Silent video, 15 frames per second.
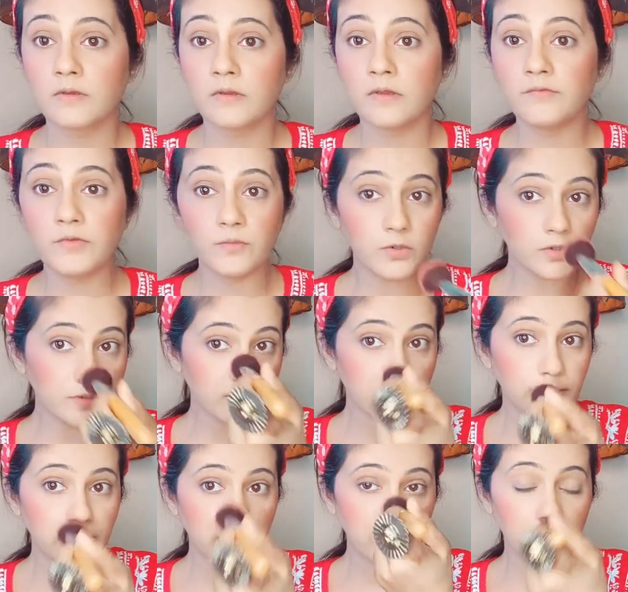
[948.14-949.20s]
If you want, you can
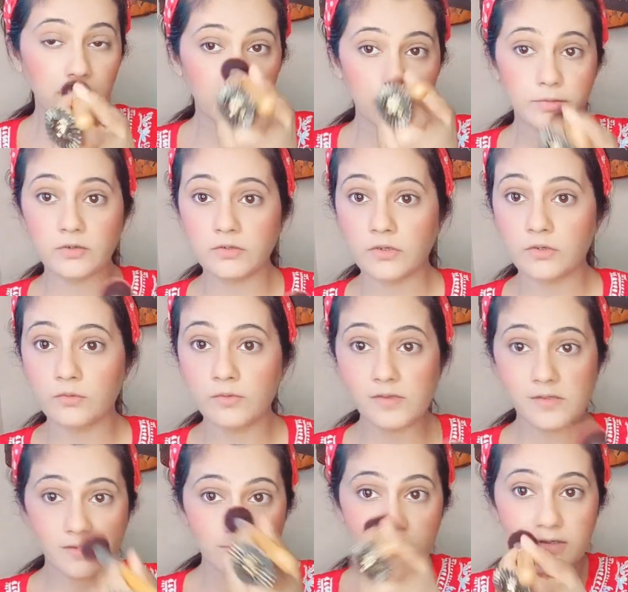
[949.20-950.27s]
apply a little bit on your
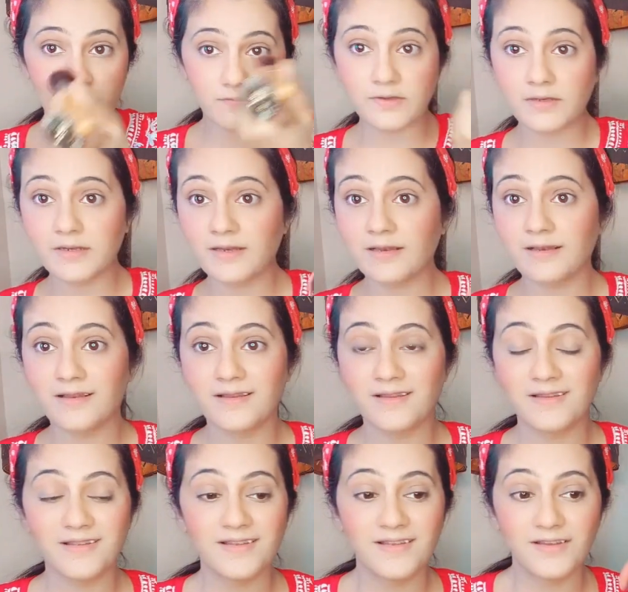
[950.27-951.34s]
nose to give a little
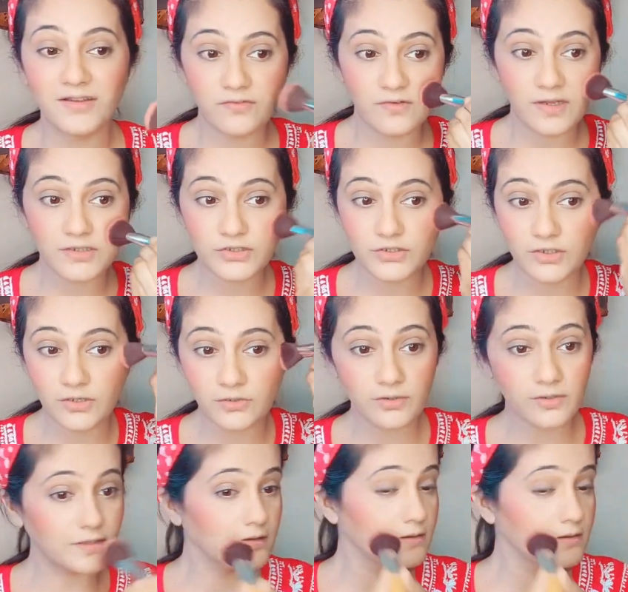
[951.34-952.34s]
flushed look.